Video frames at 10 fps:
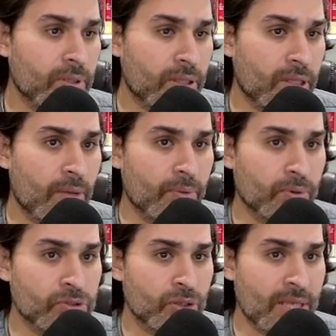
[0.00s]
There we
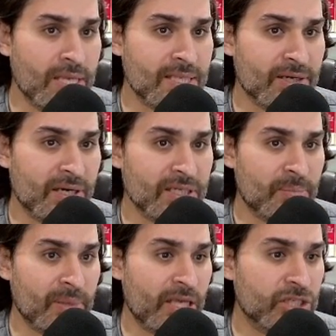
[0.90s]
go. So here's the grant
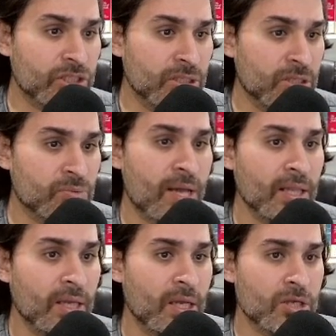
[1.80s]
application as well.
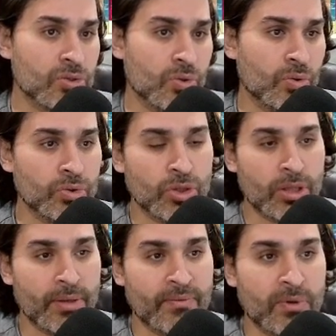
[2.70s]
So,
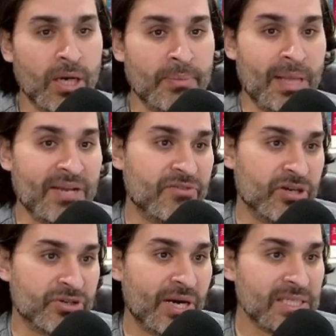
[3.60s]
they applied for a
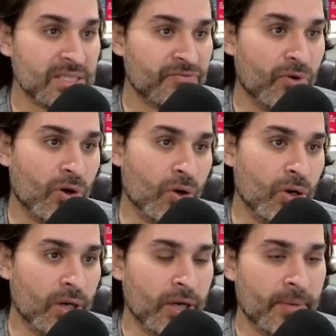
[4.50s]
grant for
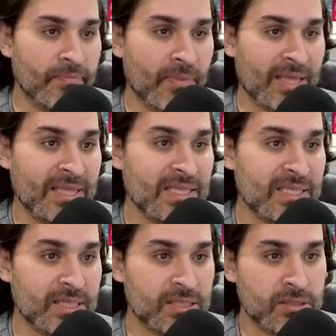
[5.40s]

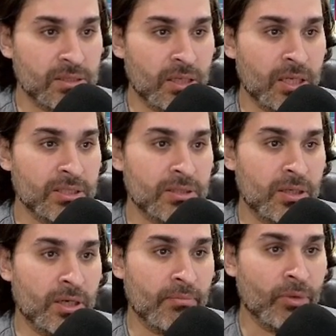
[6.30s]
analytics and
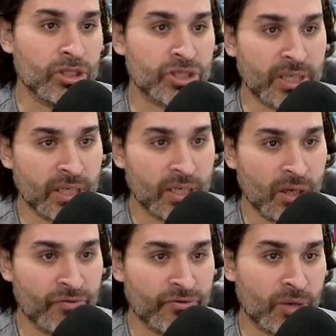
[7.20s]
monitoring
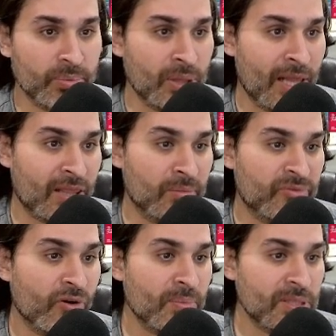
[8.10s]
of Rocket Pool health and
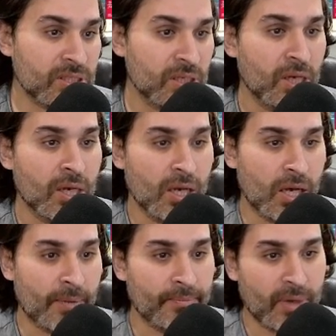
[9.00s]
performance.
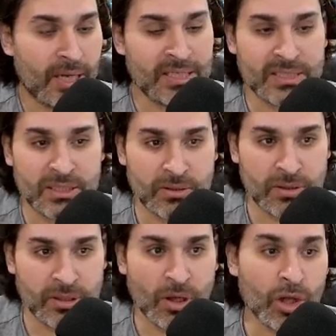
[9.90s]
And
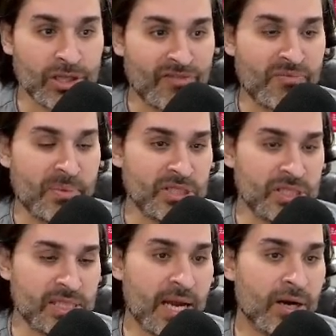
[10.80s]
all that information
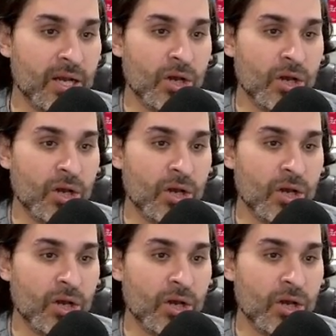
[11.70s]
is there.